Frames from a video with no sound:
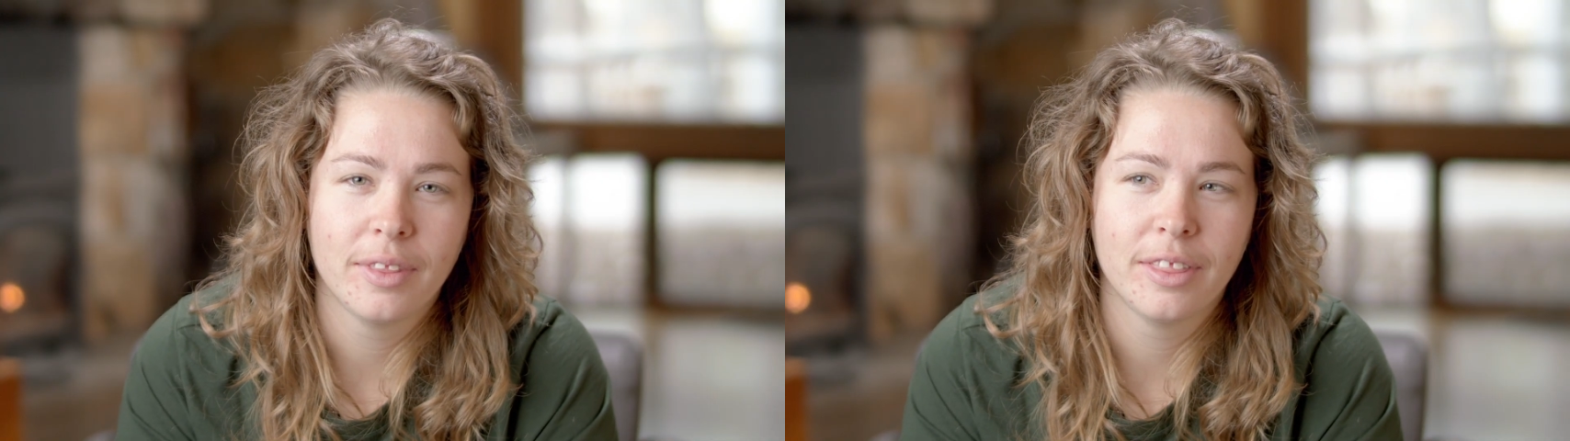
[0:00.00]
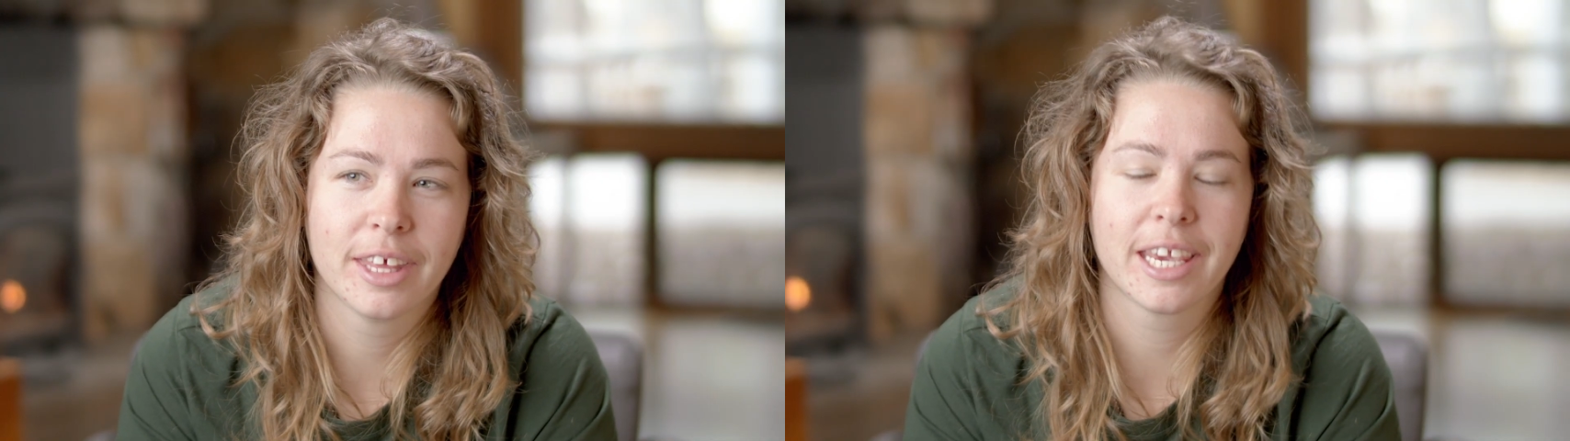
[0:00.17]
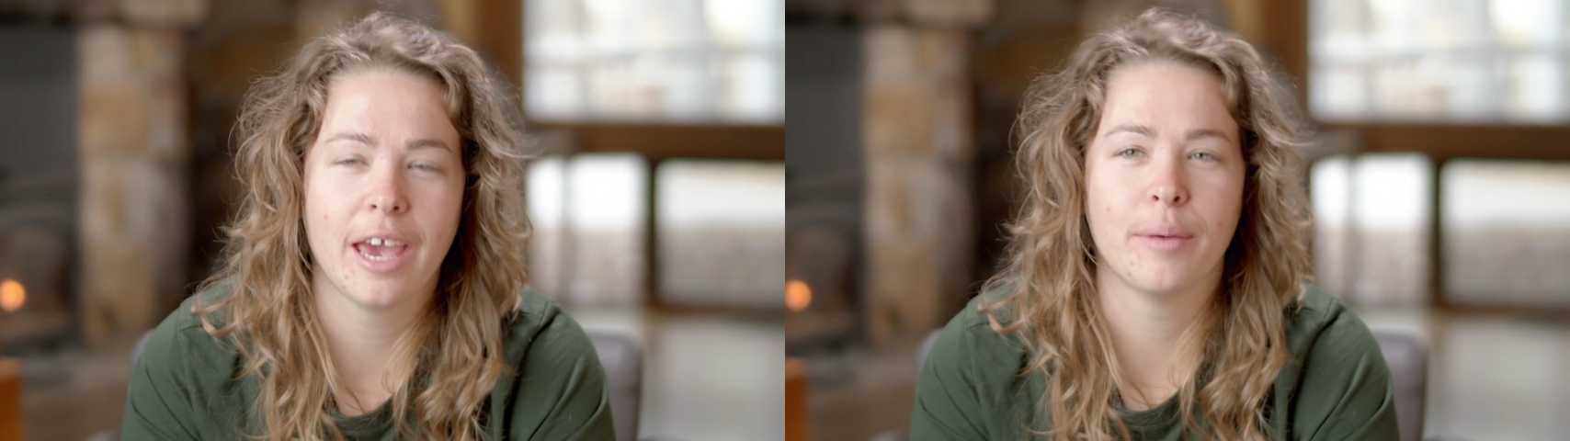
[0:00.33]

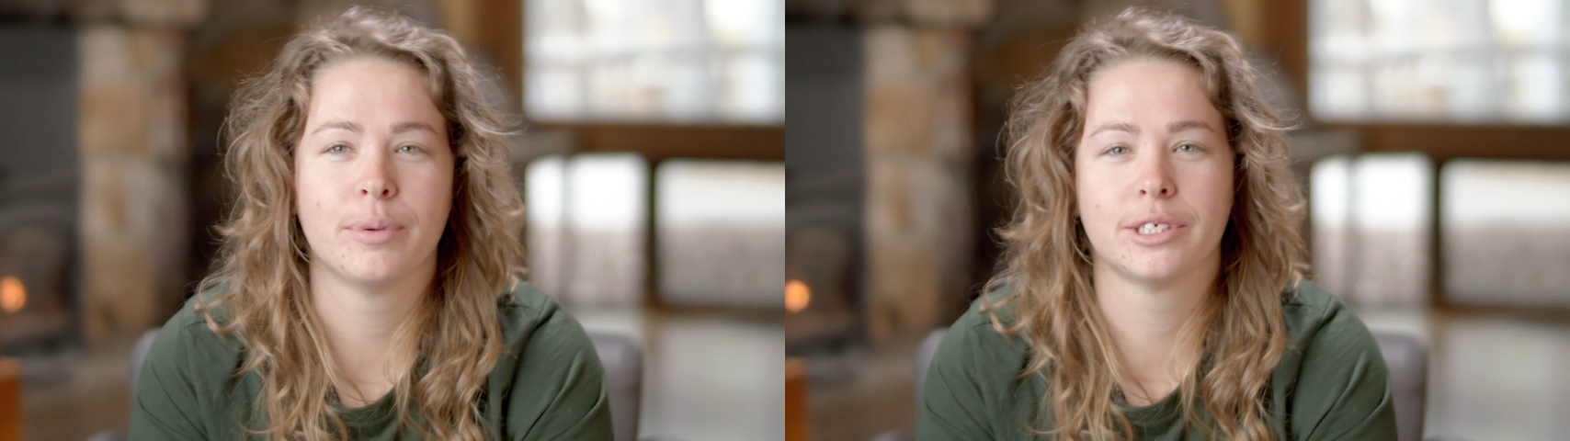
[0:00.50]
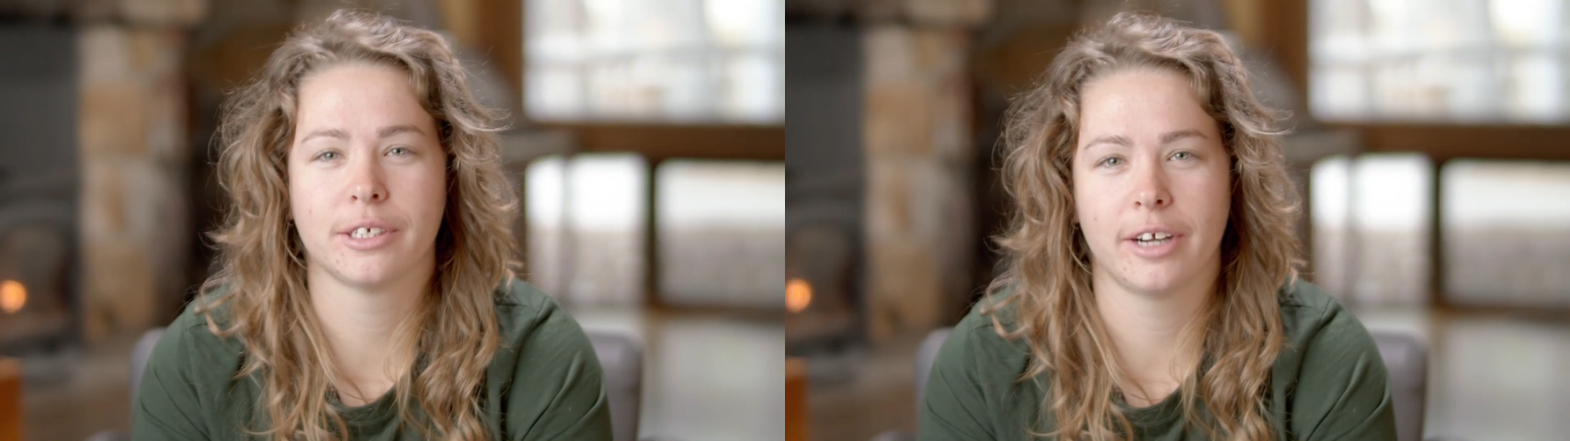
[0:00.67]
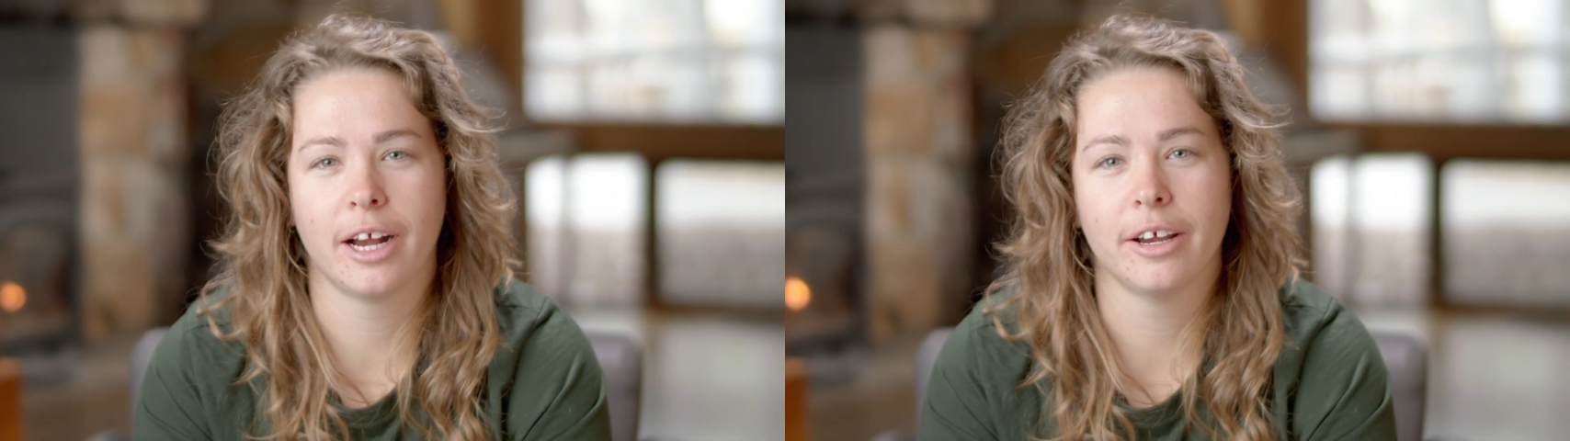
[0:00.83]
The
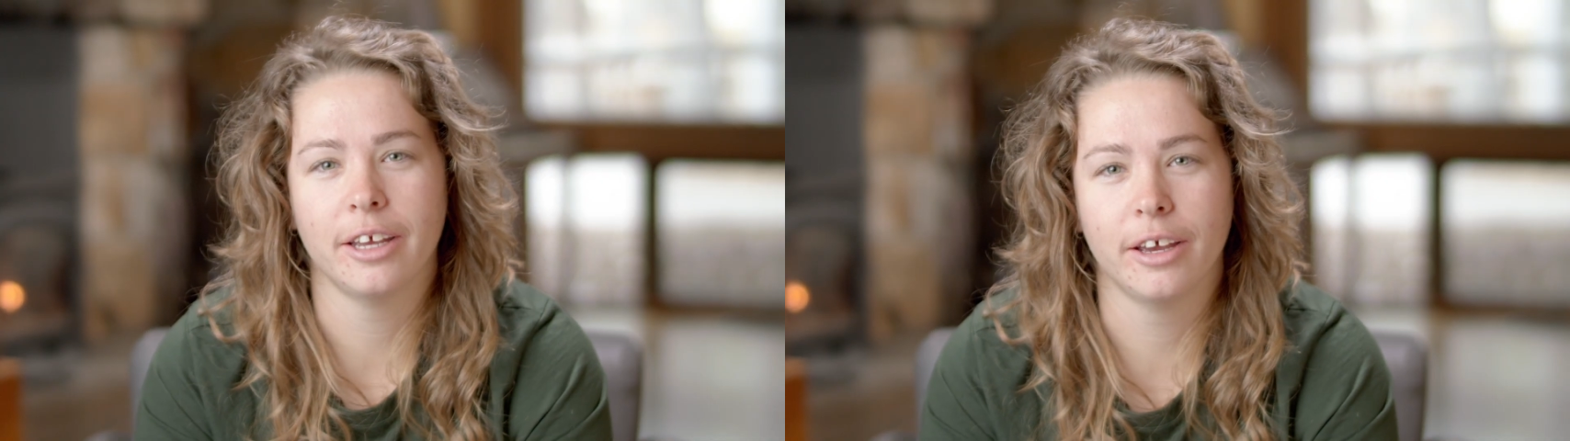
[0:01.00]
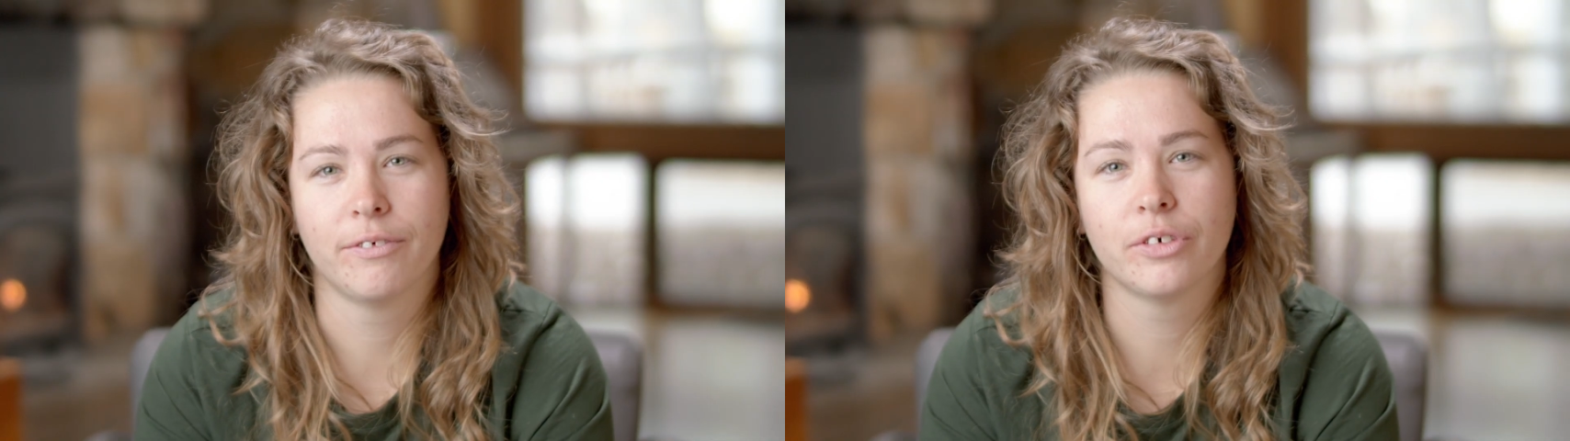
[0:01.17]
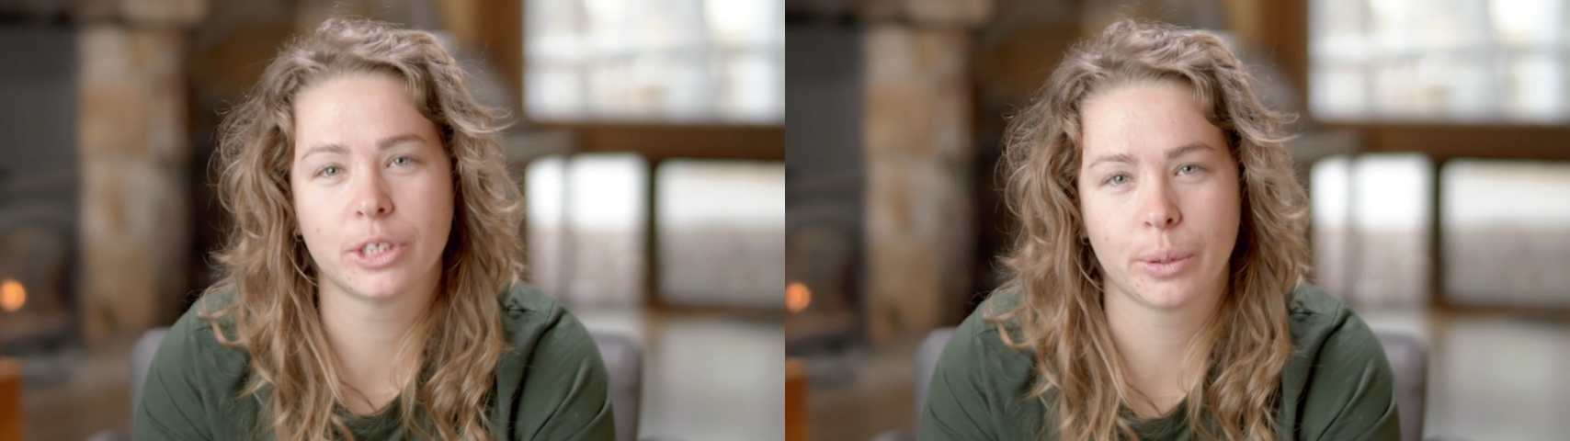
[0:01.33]
campers are out here
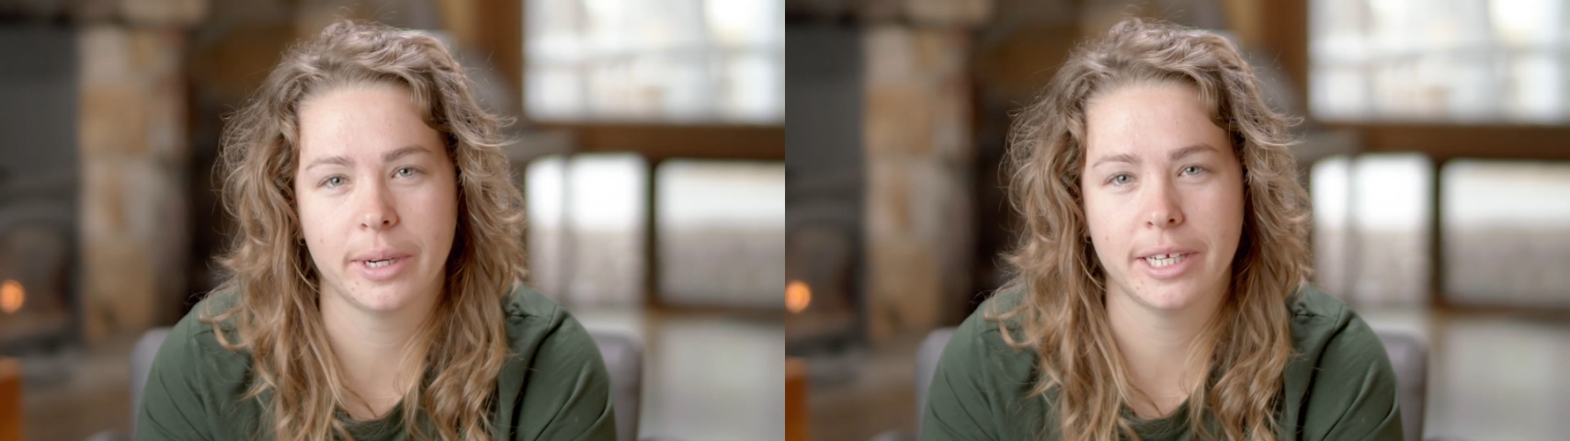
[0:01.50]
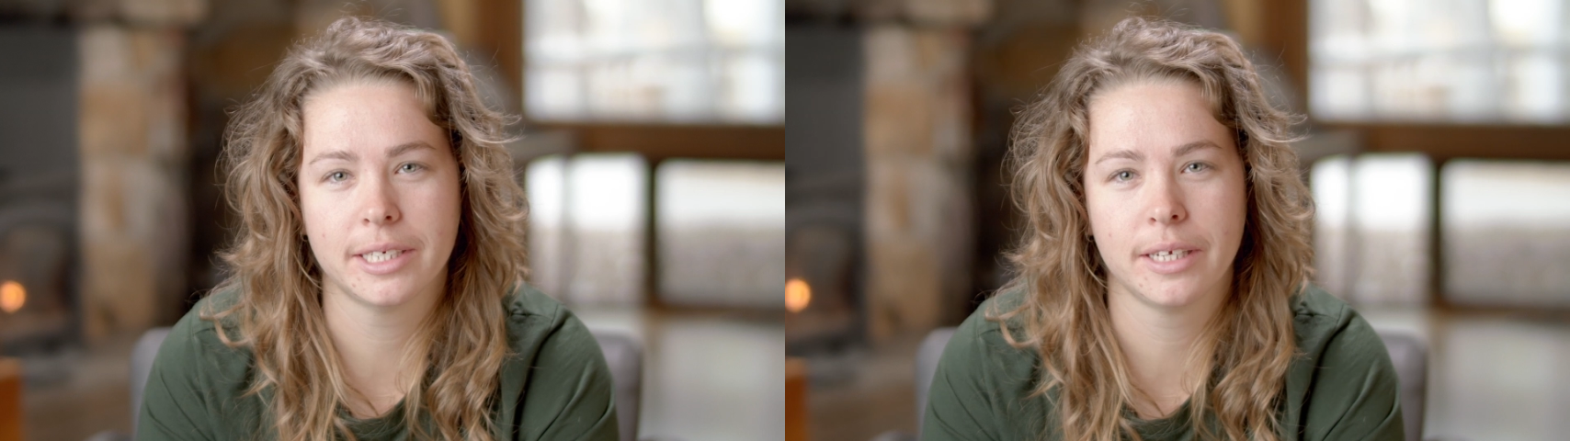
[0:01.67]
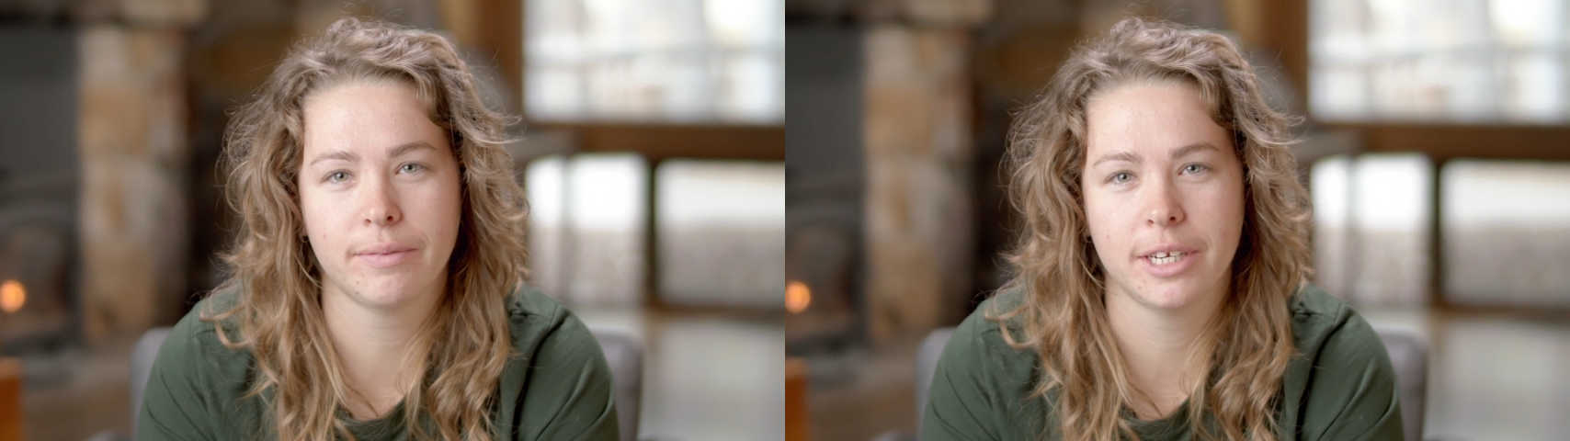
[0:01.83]
for
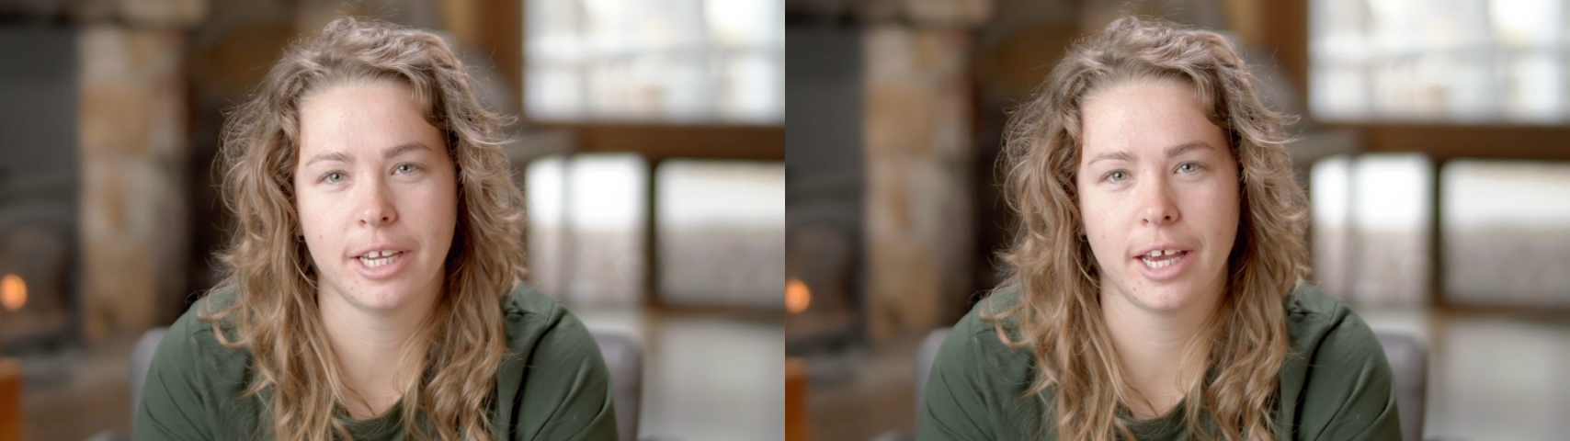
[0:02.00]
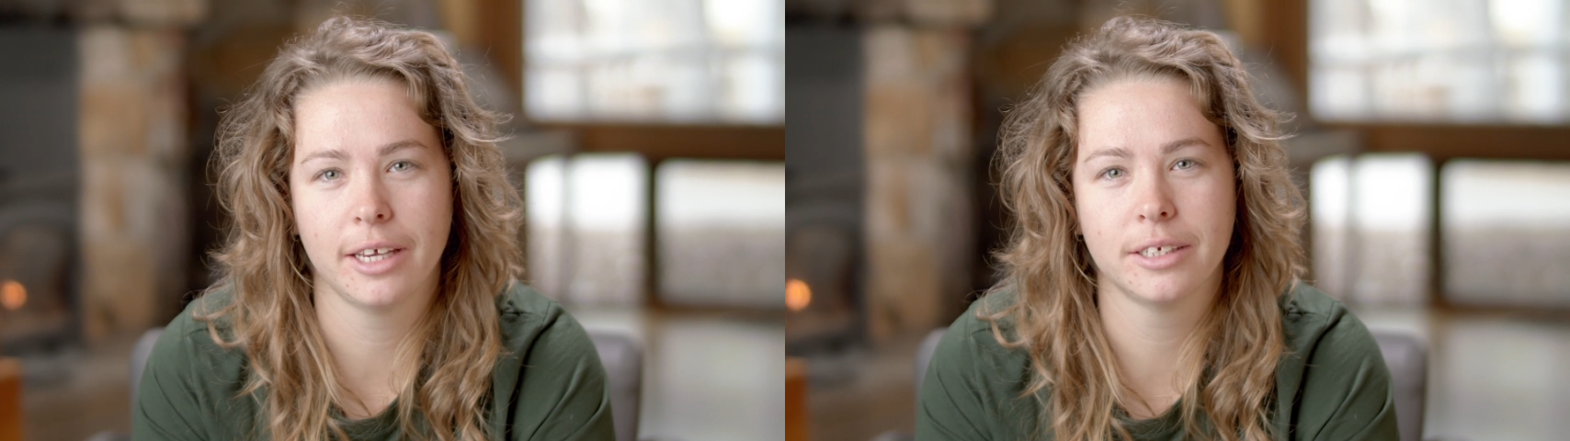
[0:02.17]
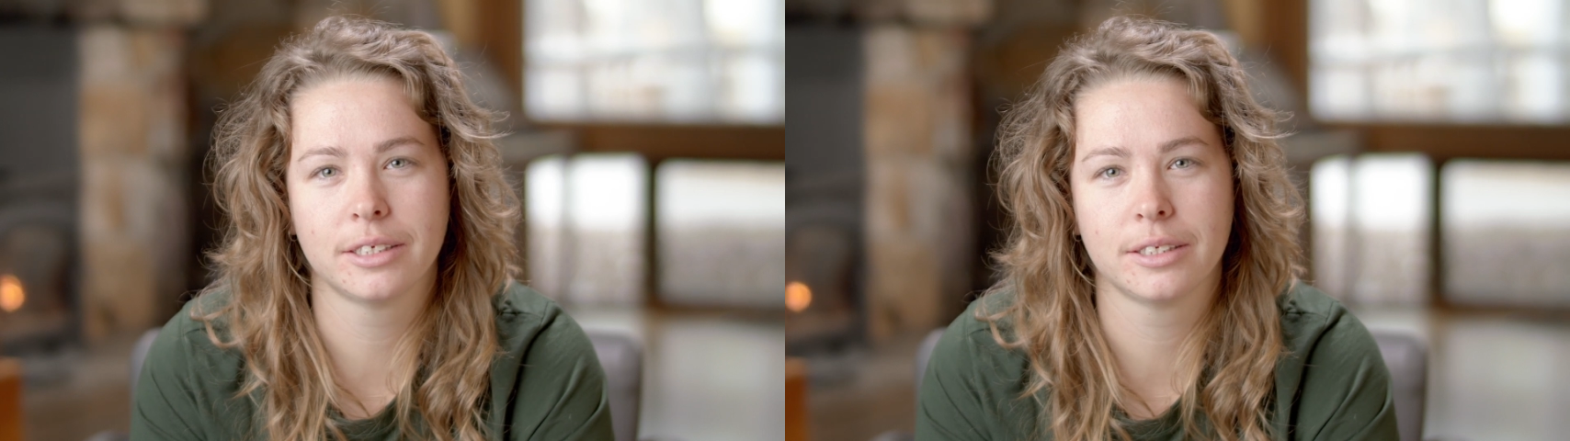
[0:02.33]
27 days,